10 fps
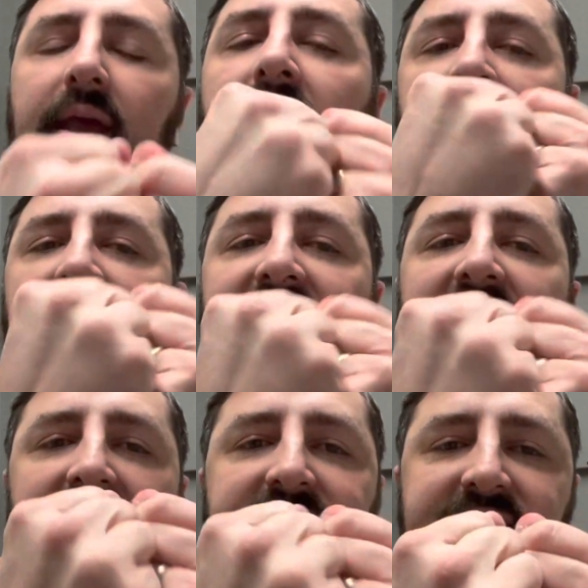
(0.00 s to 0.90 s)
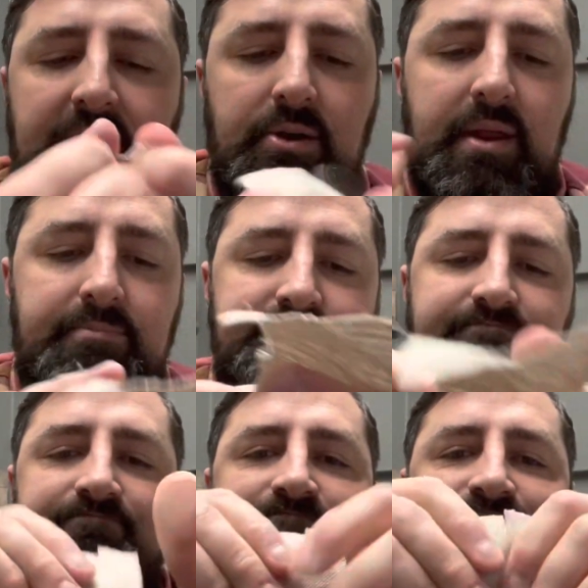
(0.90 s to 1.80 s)
and I can't tear it.
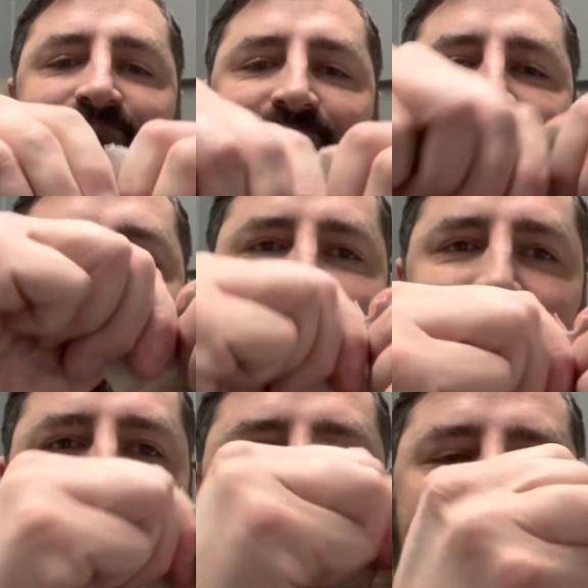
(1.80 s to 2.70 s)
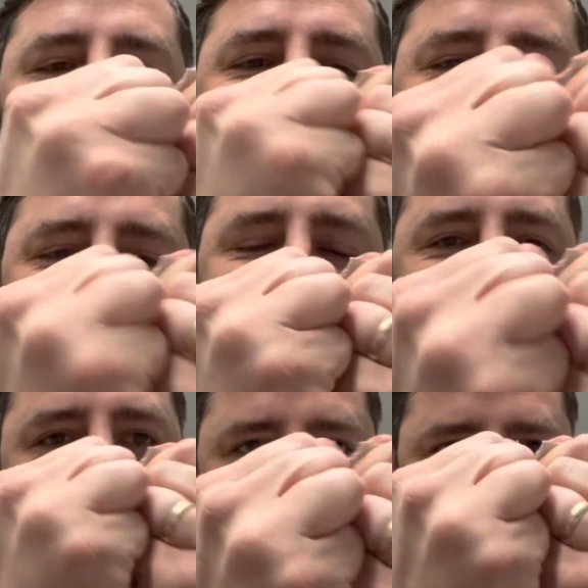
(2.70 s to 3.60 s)
I can't
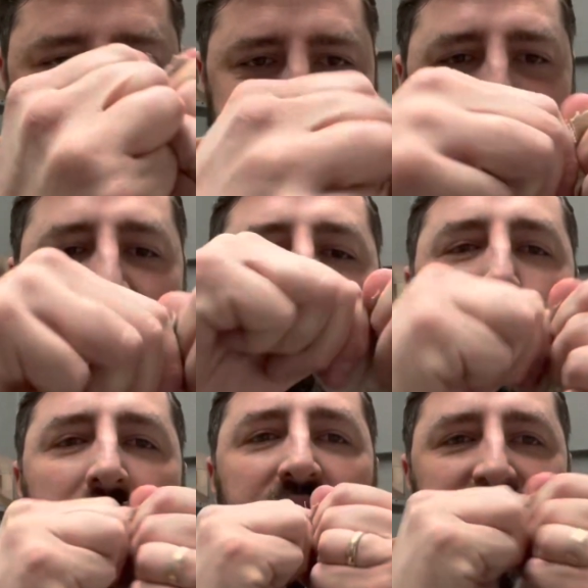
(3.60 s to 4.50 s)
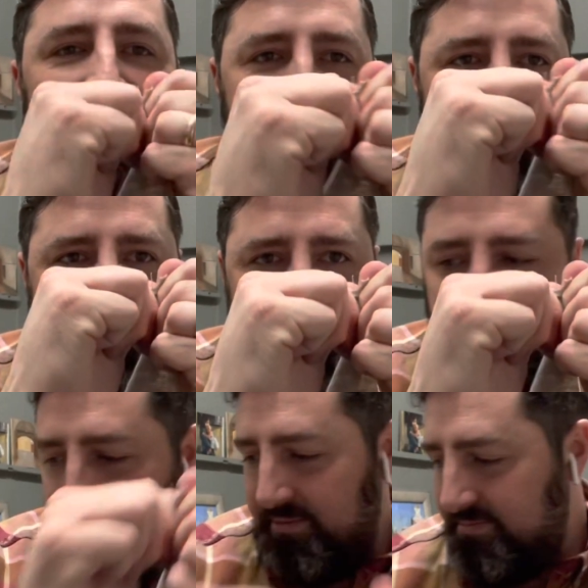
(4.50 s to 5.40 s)
tear it. It will not
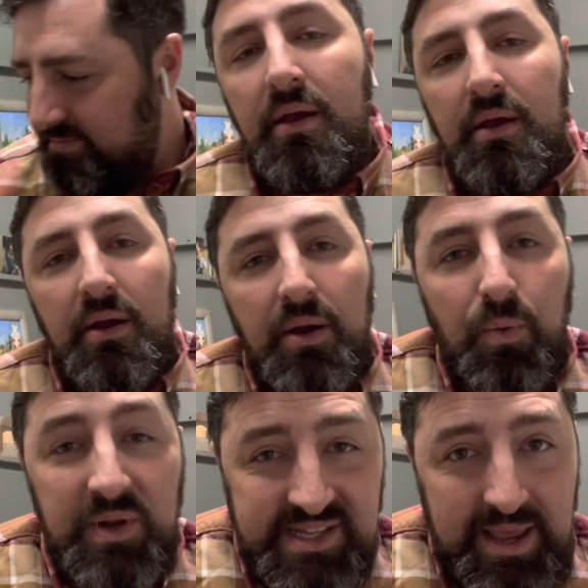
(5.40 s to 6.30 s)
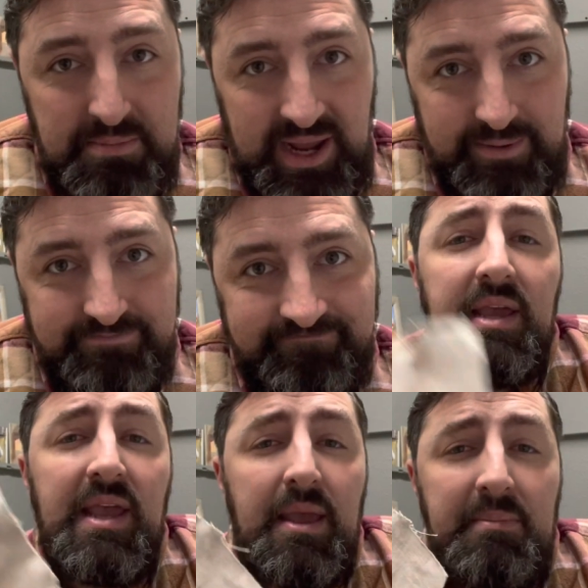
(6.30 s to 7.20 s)
tear. What's that mean?
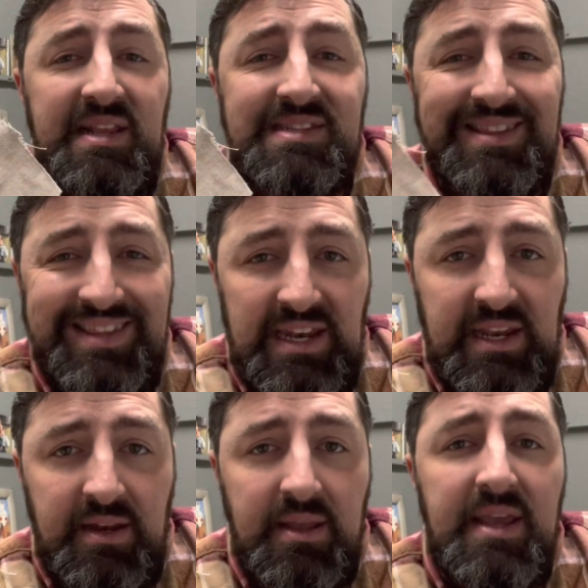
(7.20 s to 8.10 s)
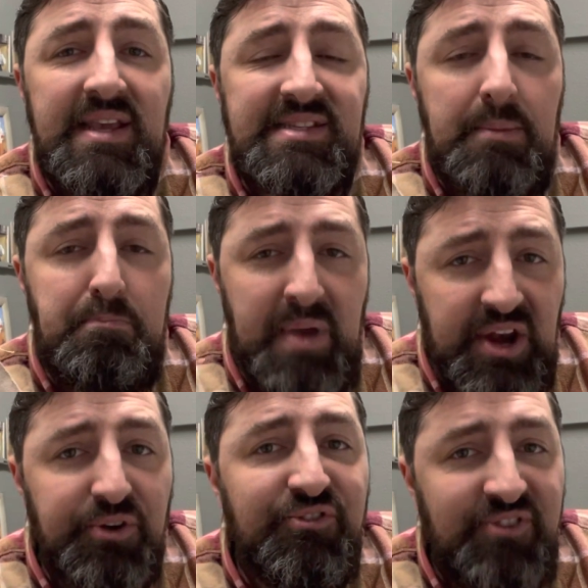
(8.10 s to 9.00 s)
It means linen is a
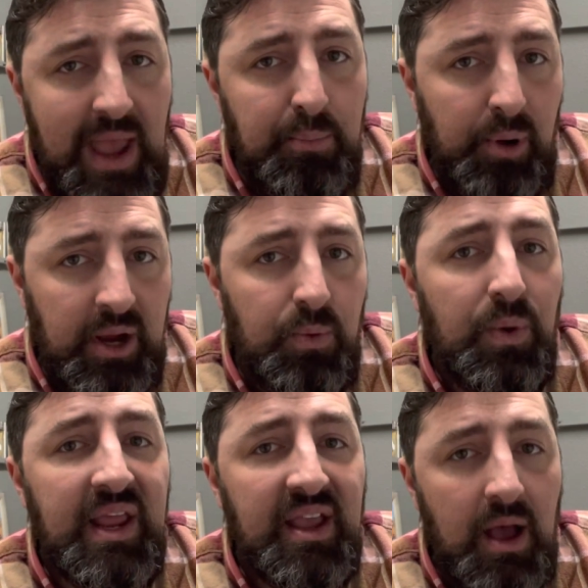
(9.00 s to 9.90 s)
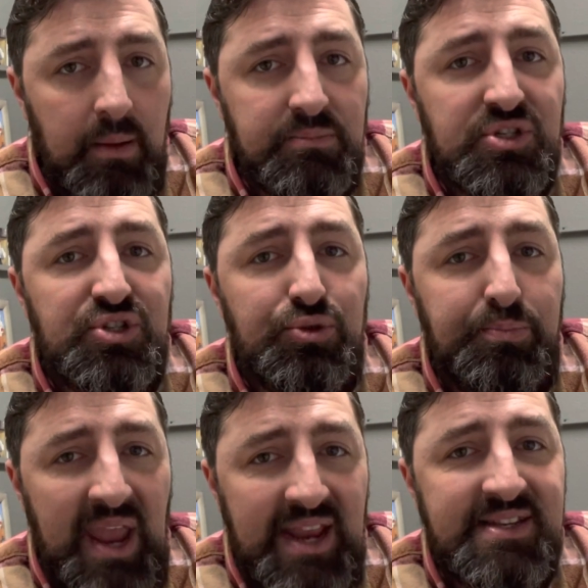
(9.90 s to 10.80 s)
better fabric when it comes to
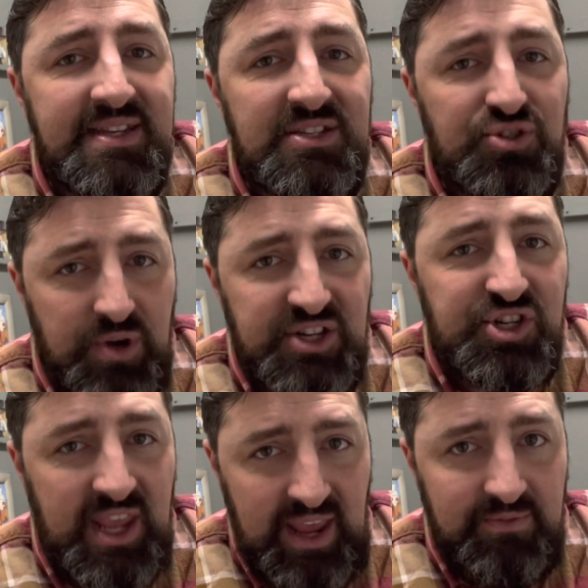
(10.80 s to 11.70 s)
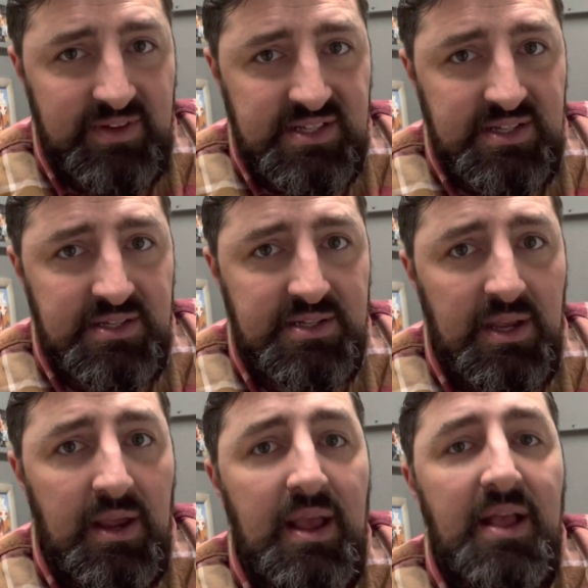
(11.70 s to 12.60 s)
painting stretched canvases.
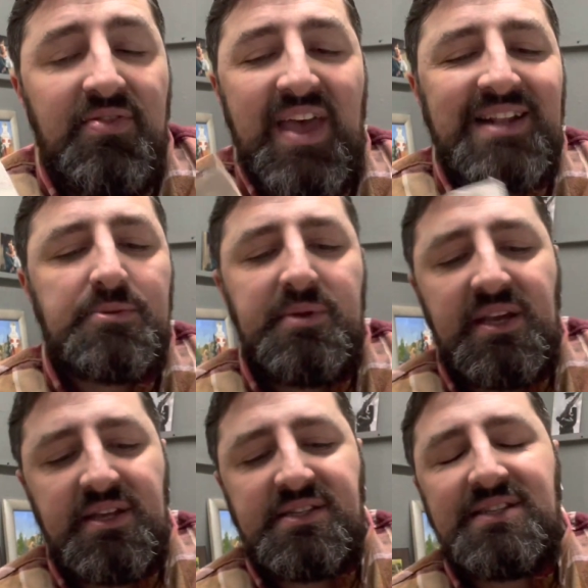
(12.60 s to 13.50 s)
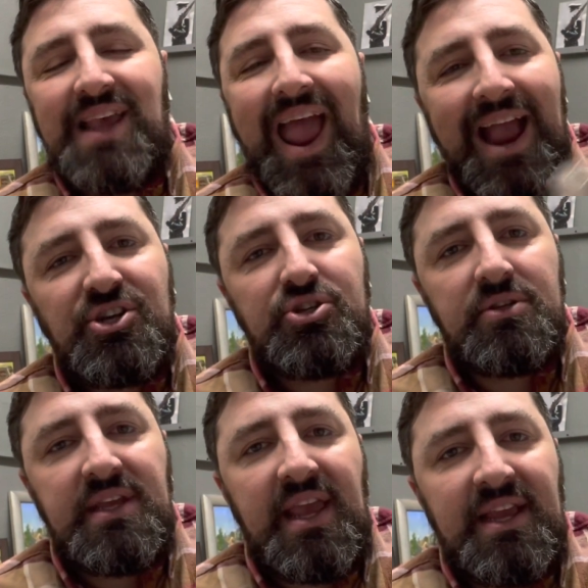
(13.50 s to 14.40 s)
That's because it's
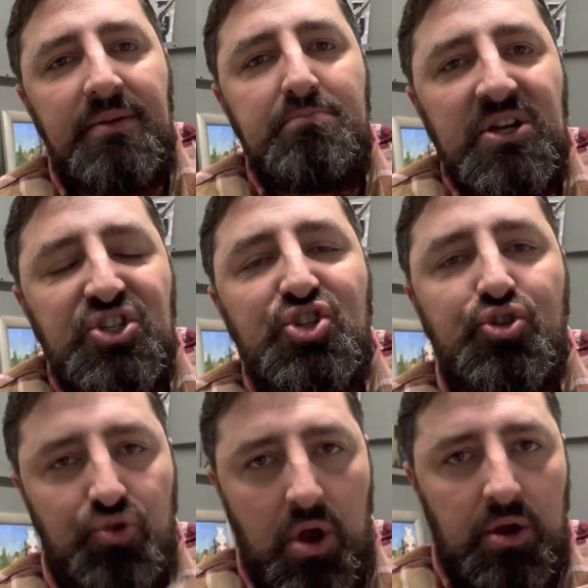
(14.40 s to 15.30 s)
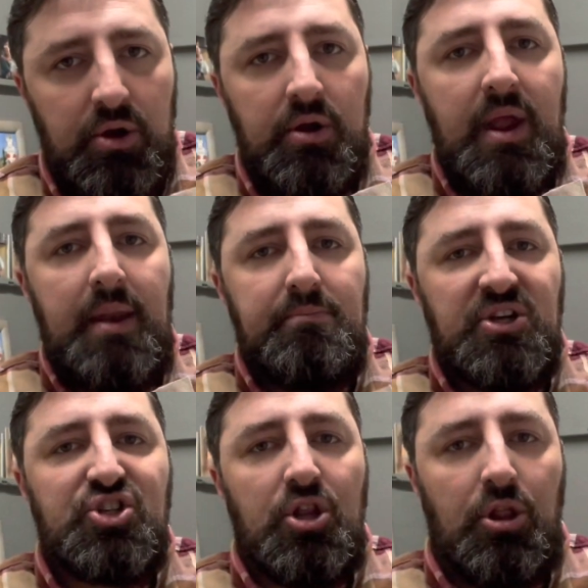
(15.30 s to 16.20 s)
actually a much stronger and
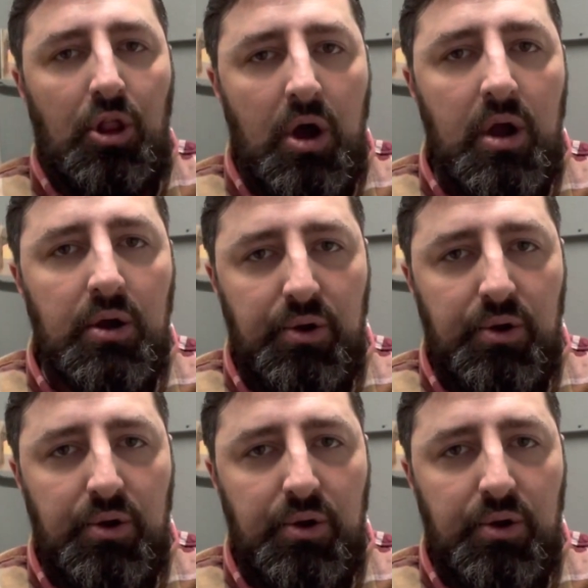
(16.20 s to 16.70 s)
much longer